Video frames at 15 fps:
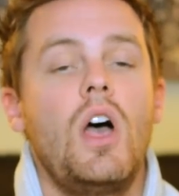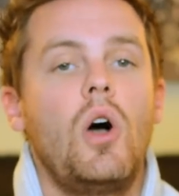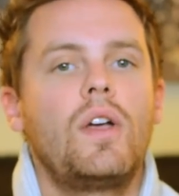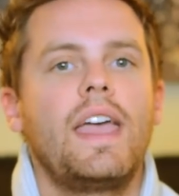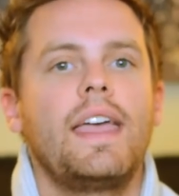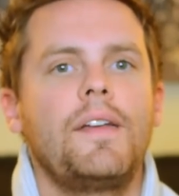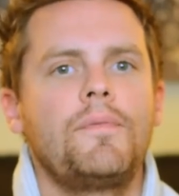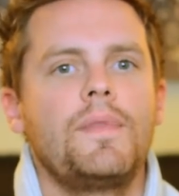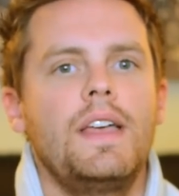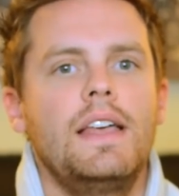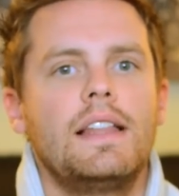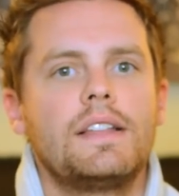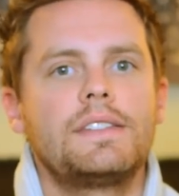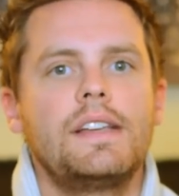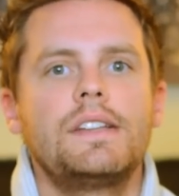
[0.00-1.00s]
Okay,
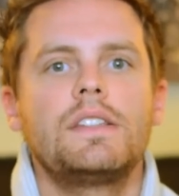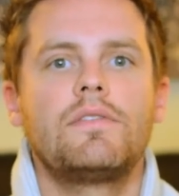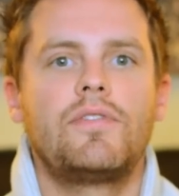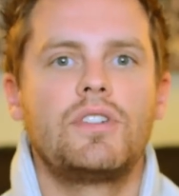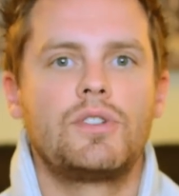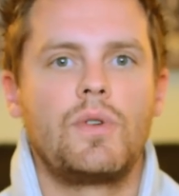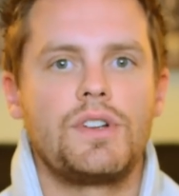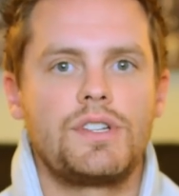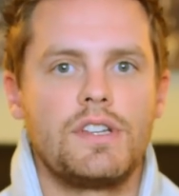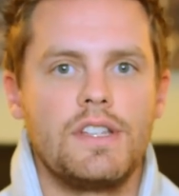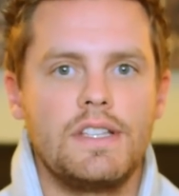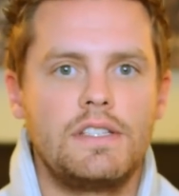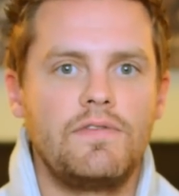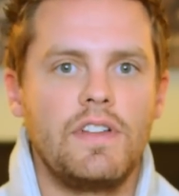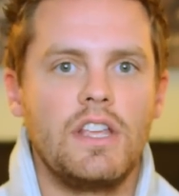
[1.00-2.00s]
let's get to the first question
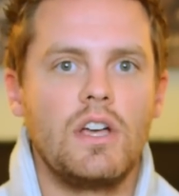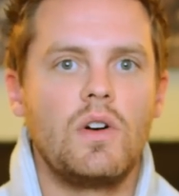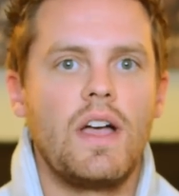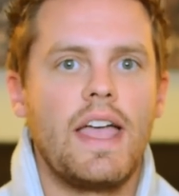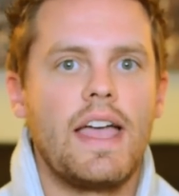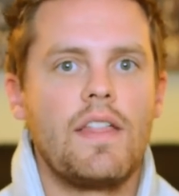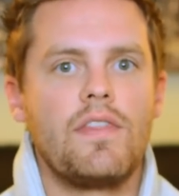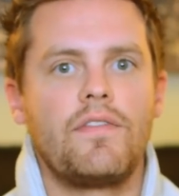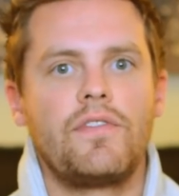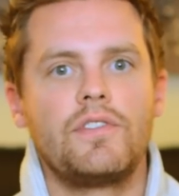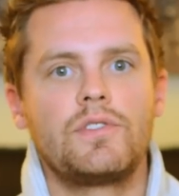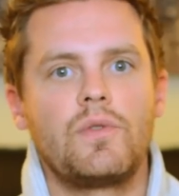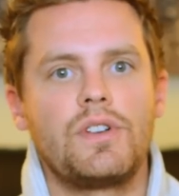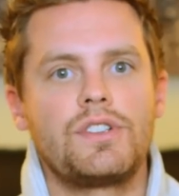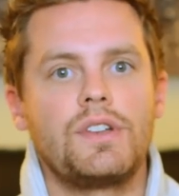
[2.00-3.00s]
of this video, and the
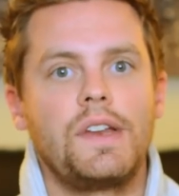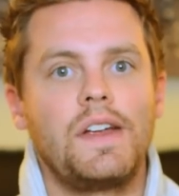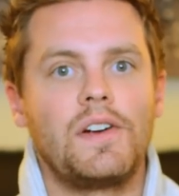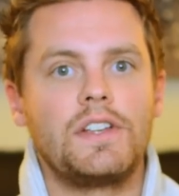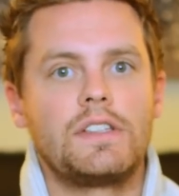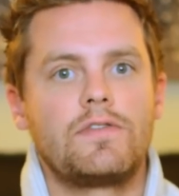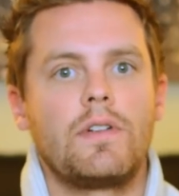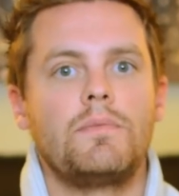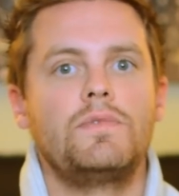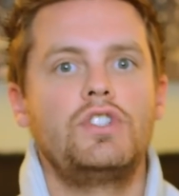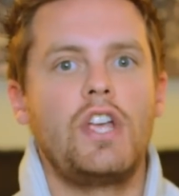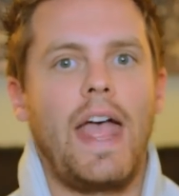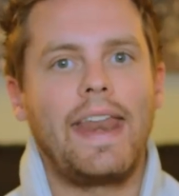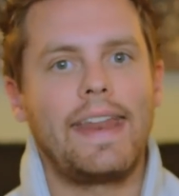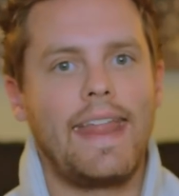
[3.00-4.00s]
first question here is from
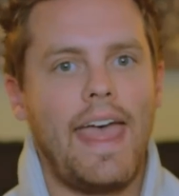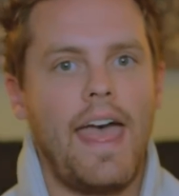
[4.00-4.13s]
Janet